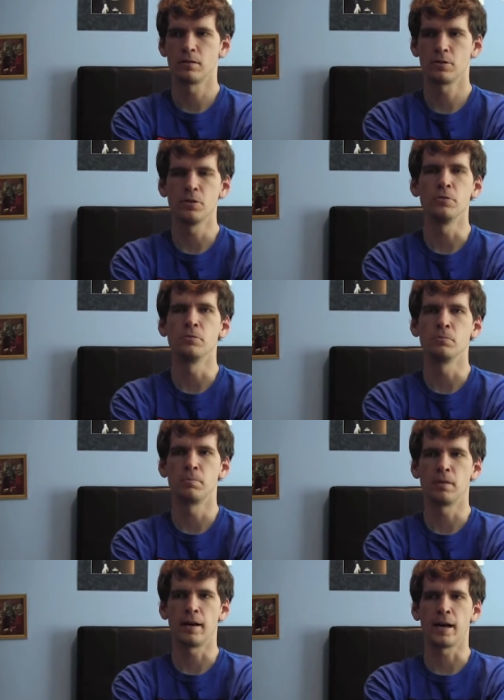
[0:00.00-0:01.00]
two
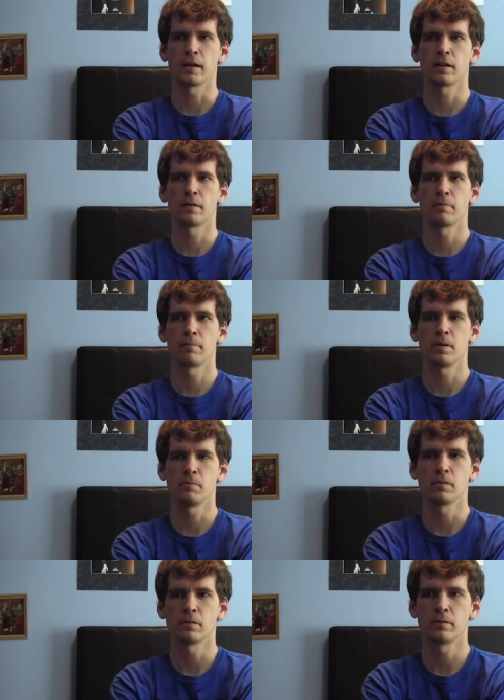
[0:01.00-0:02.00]
black
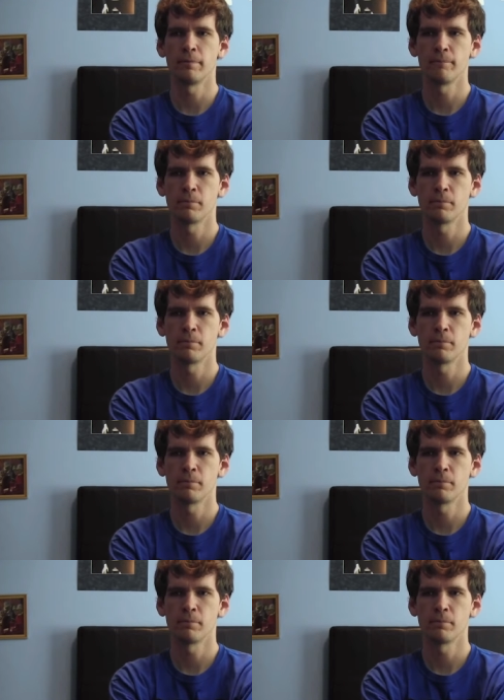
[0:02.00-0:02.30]
people,